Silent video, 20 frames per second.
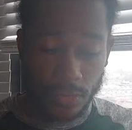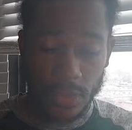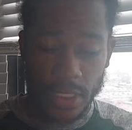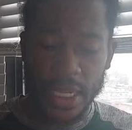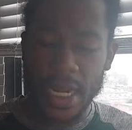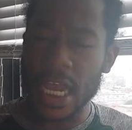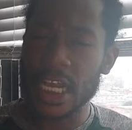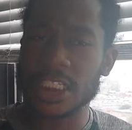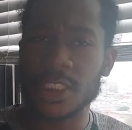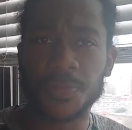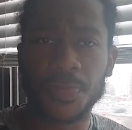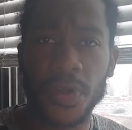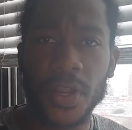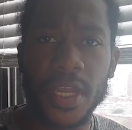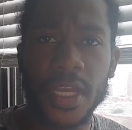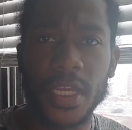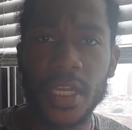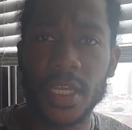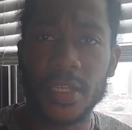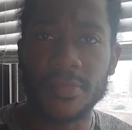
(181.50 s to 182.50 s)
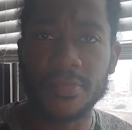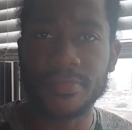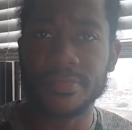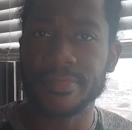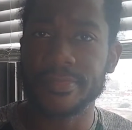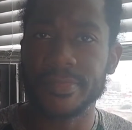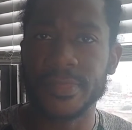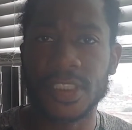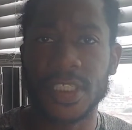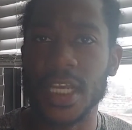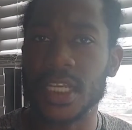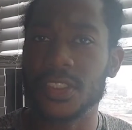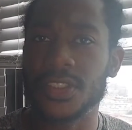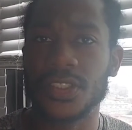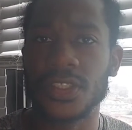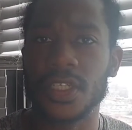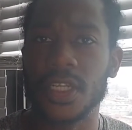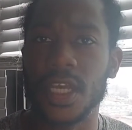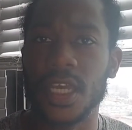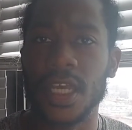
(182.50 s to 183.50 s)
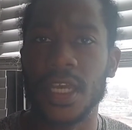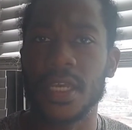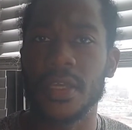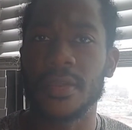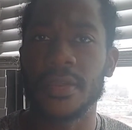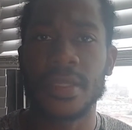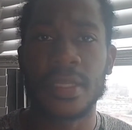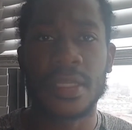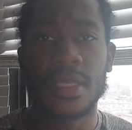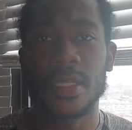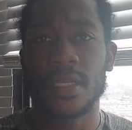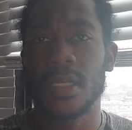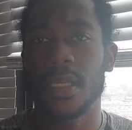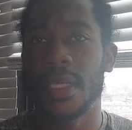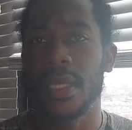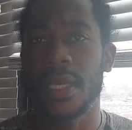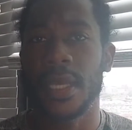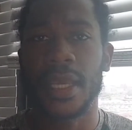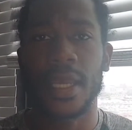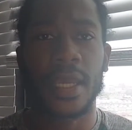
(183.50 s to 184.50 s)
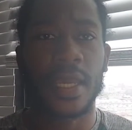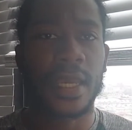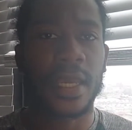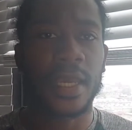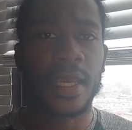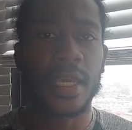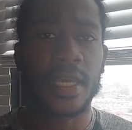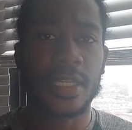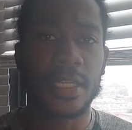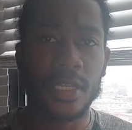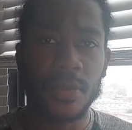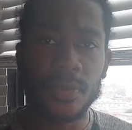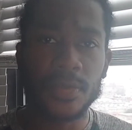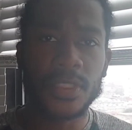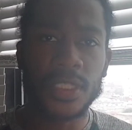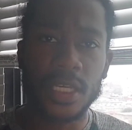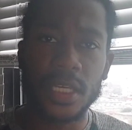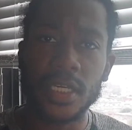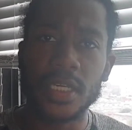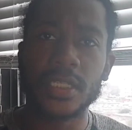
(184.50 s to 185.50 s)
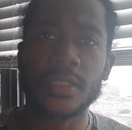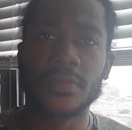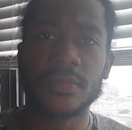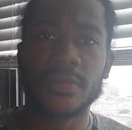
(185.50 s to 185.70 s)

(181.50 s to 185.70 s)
And I sprayed it yesterday and it was good.